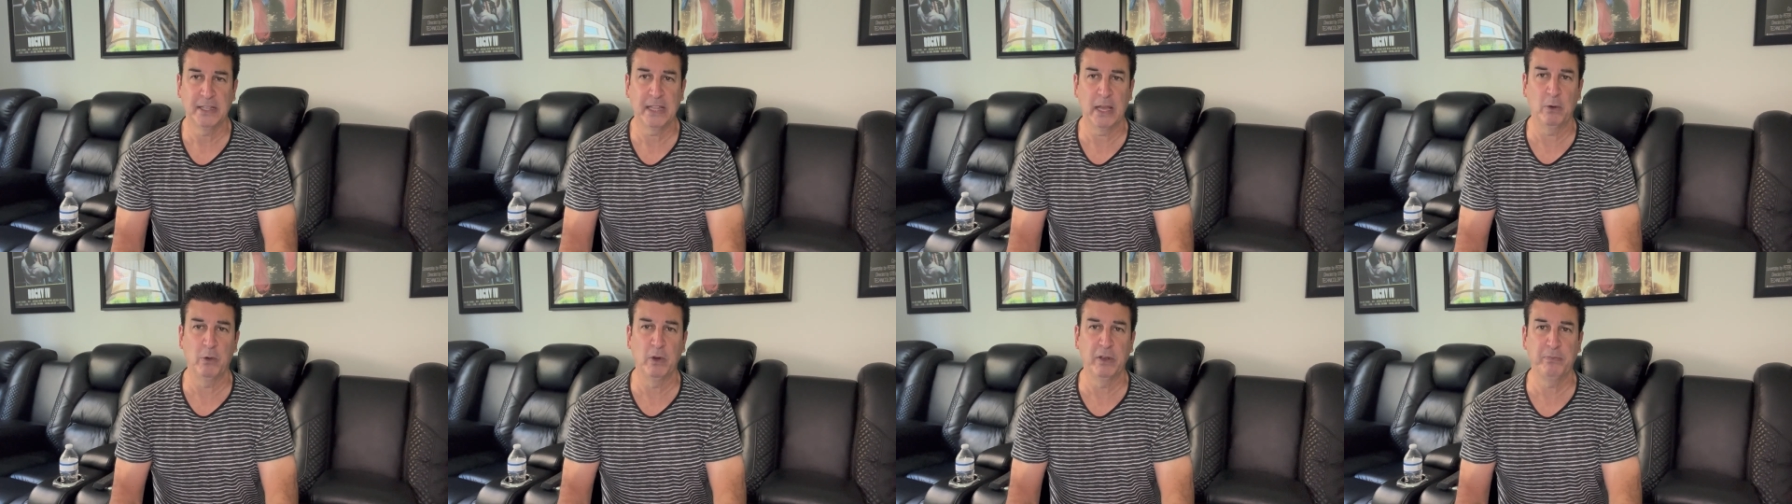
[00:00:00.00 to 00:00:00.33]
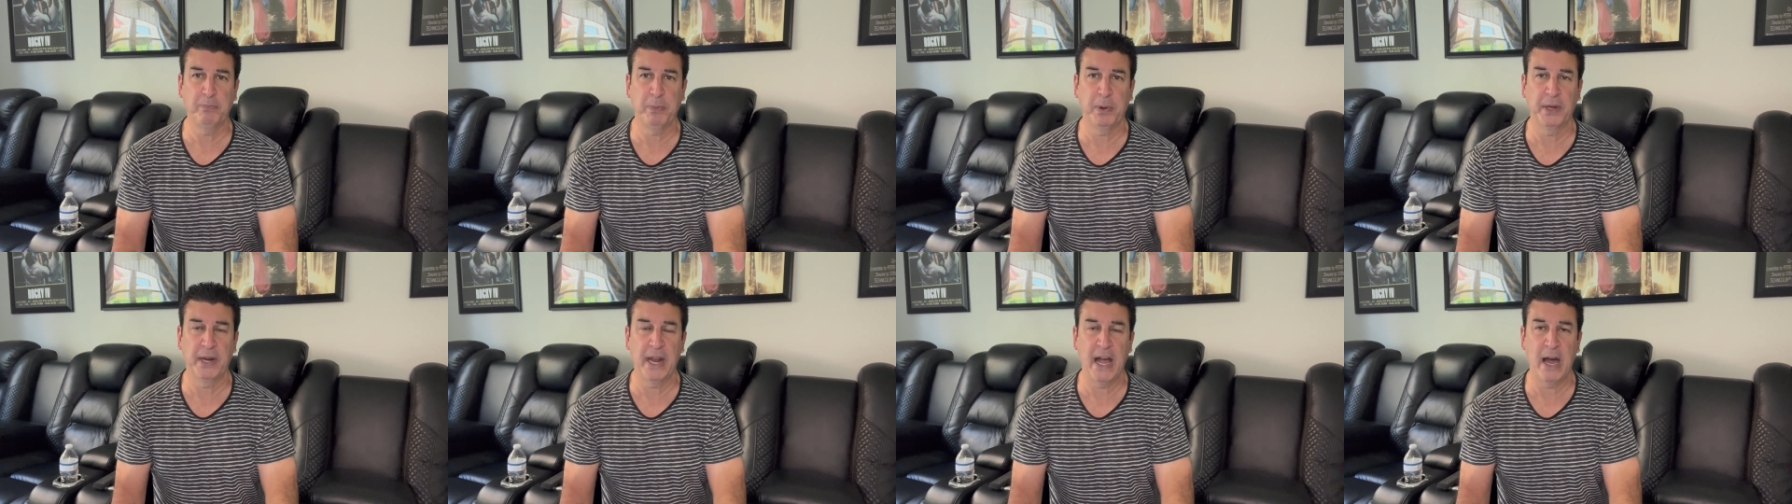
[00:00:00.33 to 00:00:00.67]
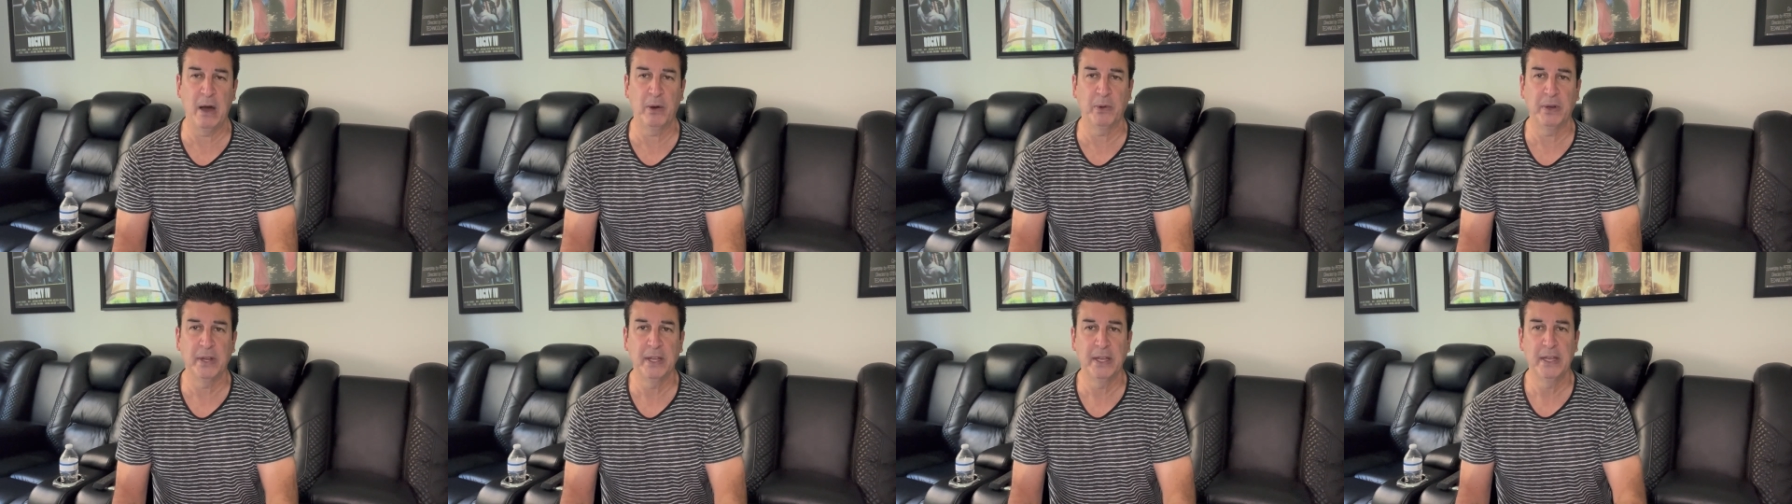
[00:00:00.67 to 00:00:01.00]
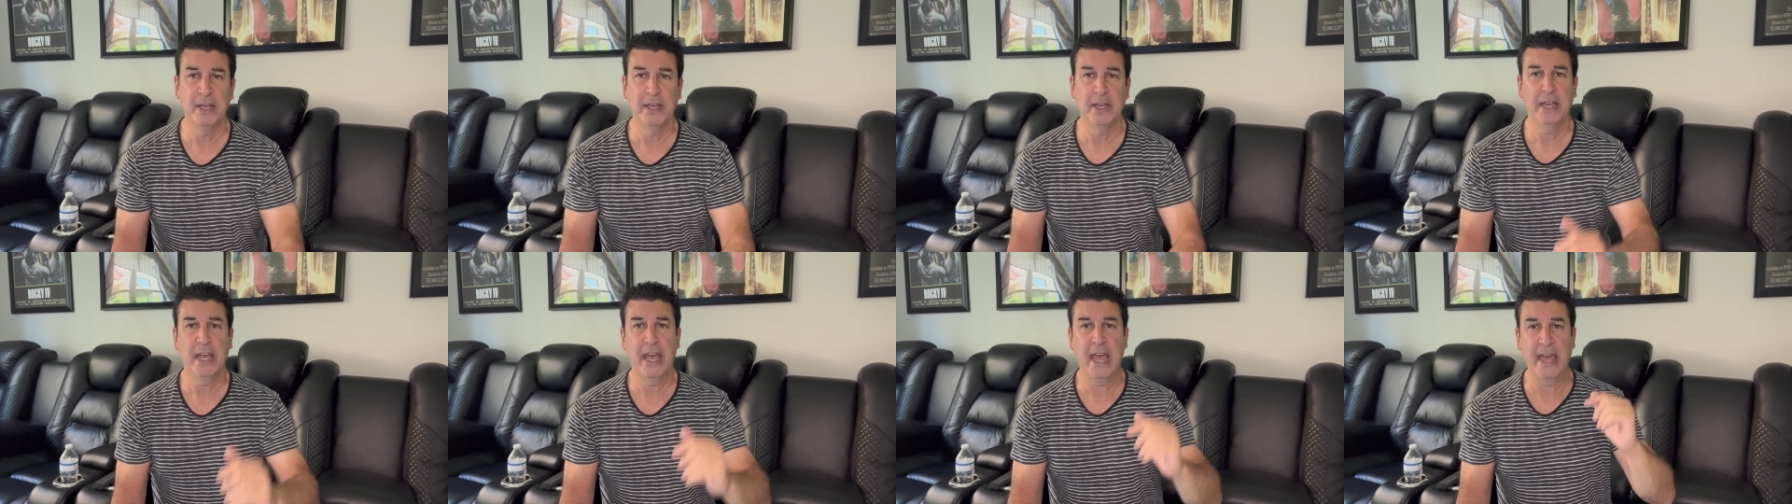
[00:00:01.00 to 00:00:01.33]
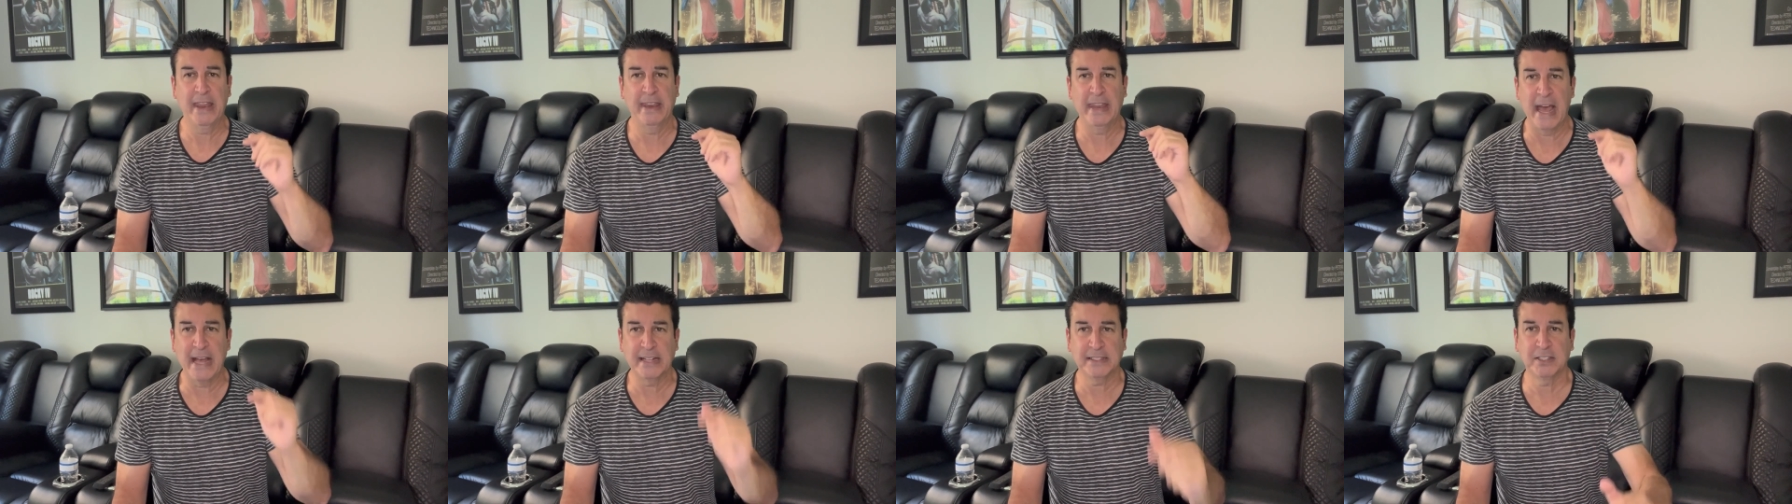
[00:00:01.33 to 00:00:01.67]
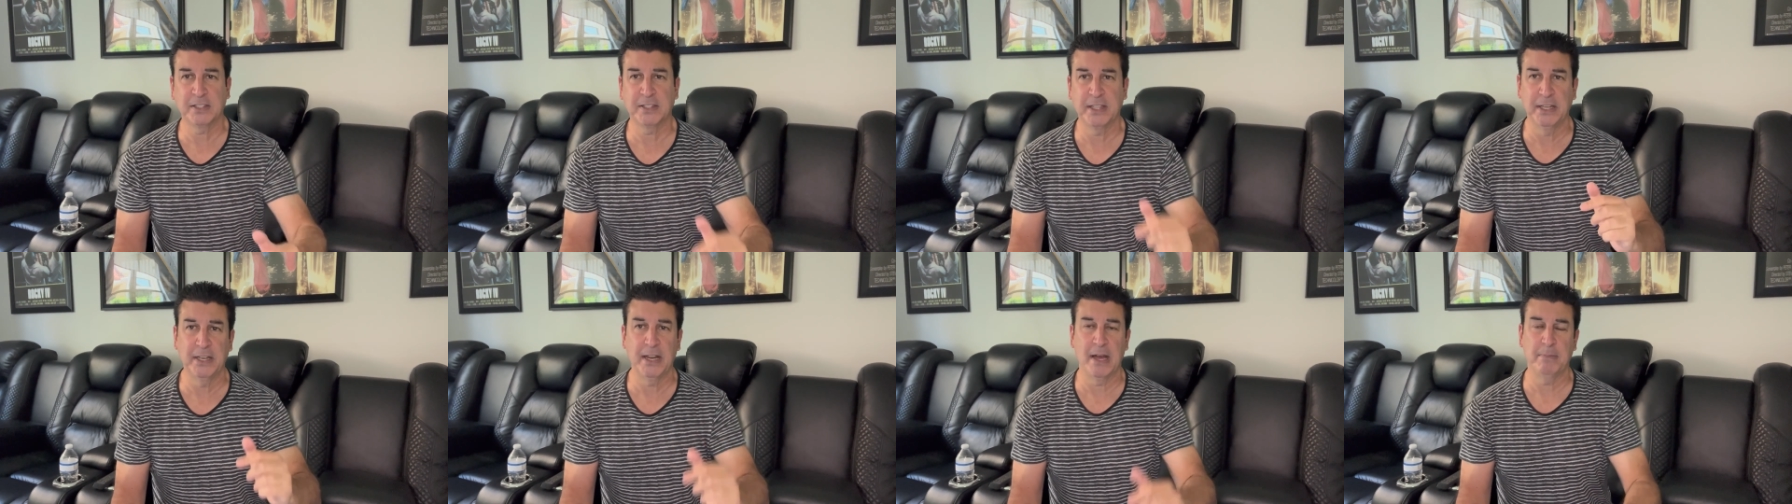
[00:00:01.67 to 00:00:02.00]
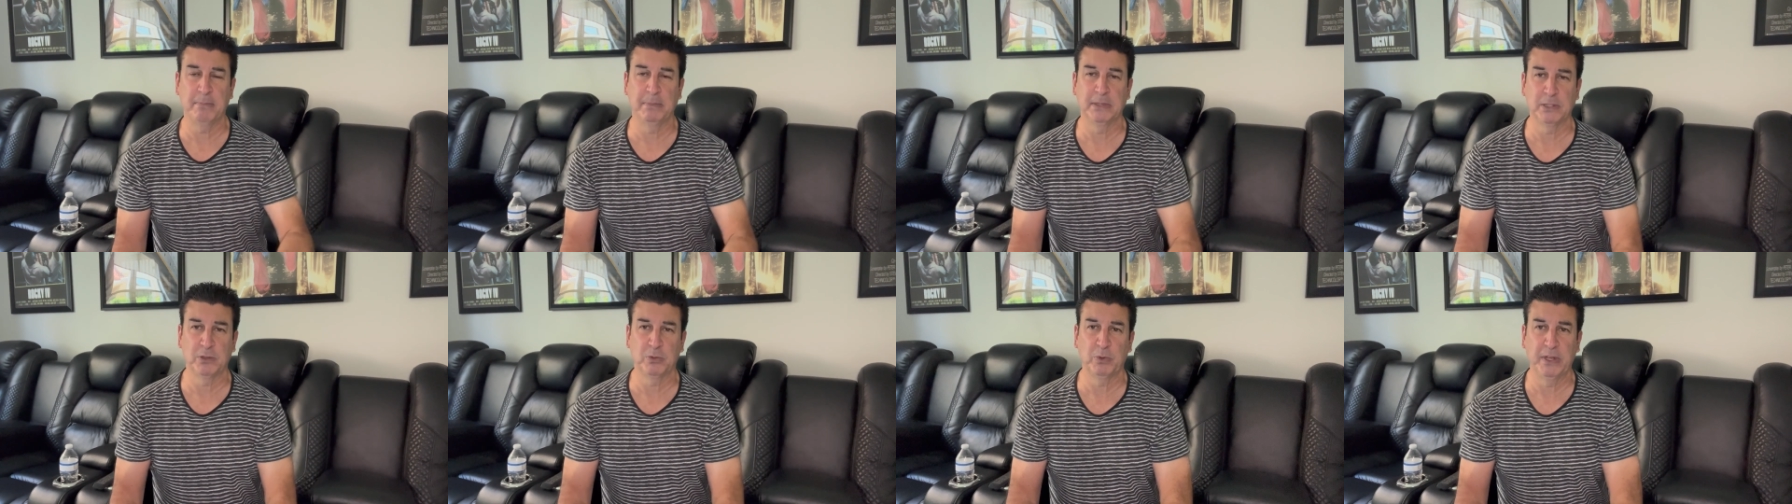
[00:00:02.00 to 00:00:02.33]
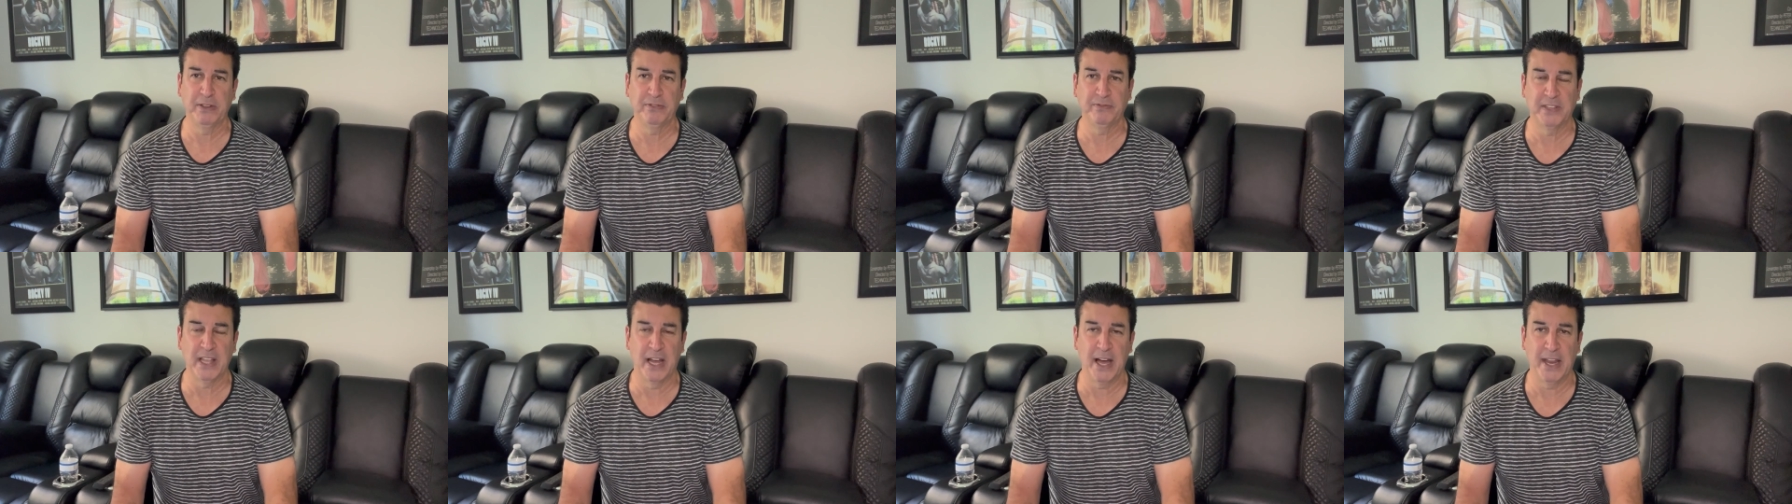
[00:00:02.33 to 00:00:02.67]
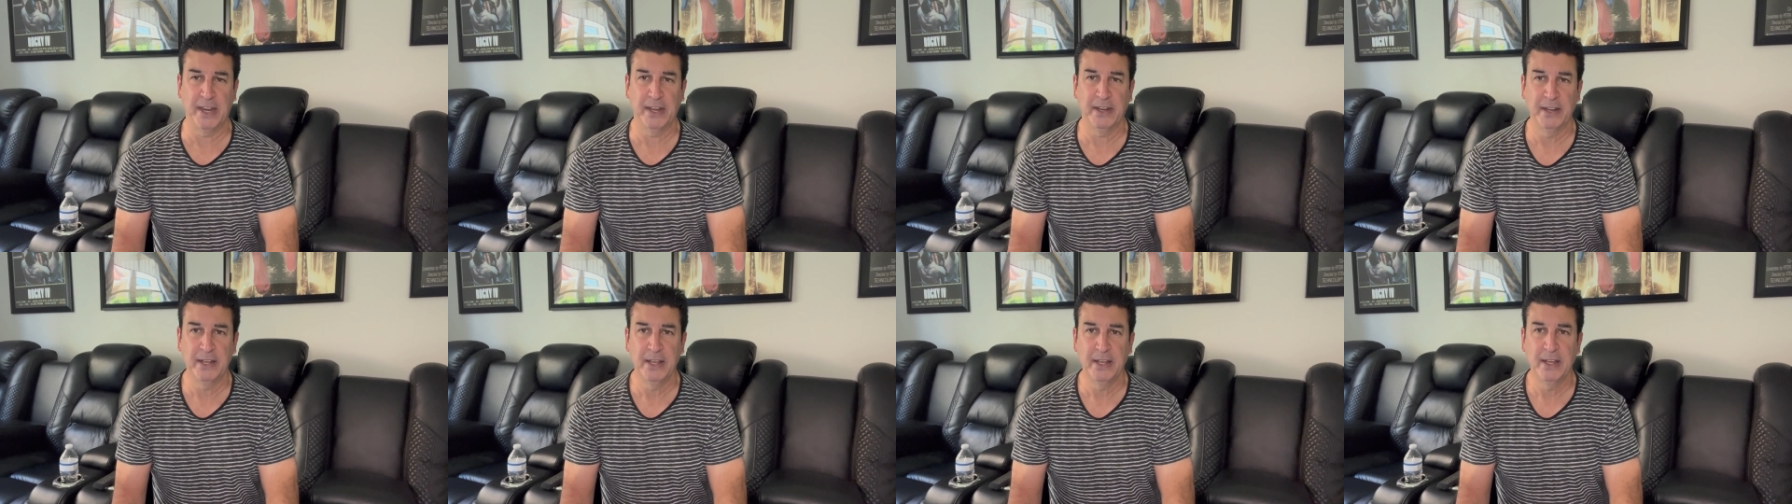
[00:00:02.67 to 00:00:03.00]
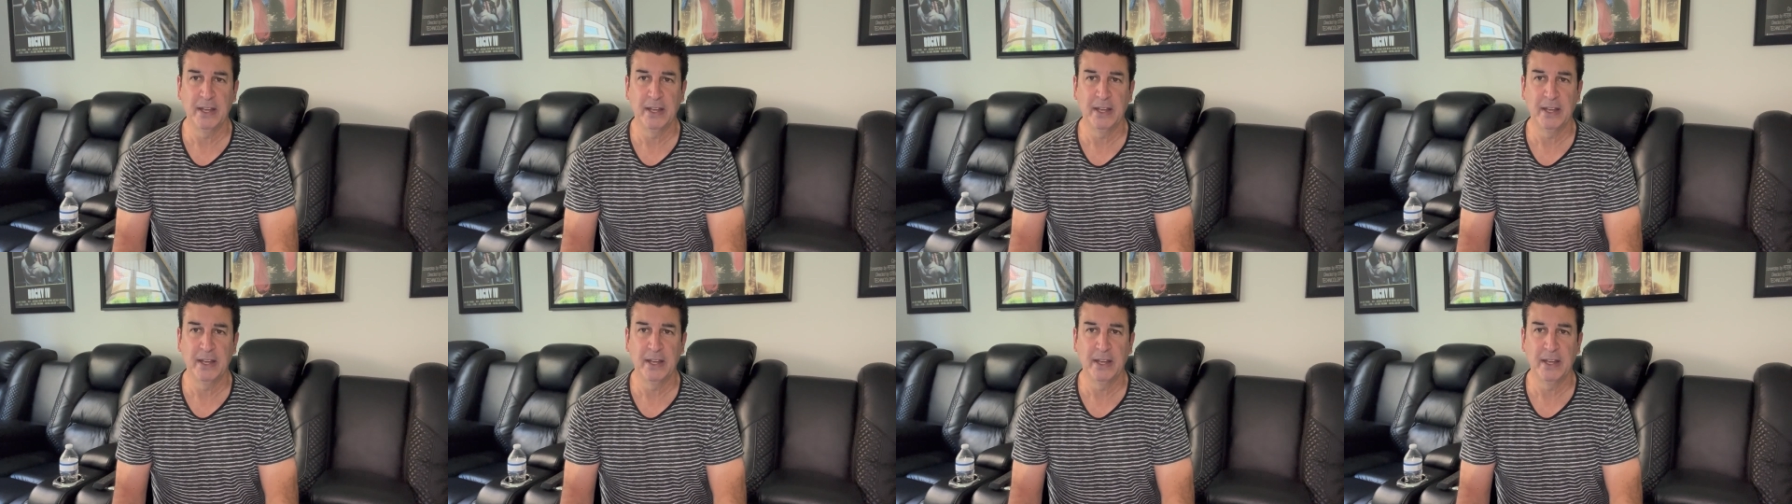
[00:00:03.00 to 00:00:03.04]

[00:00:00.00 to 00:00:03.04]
that we have put out and that's the numbers we've done.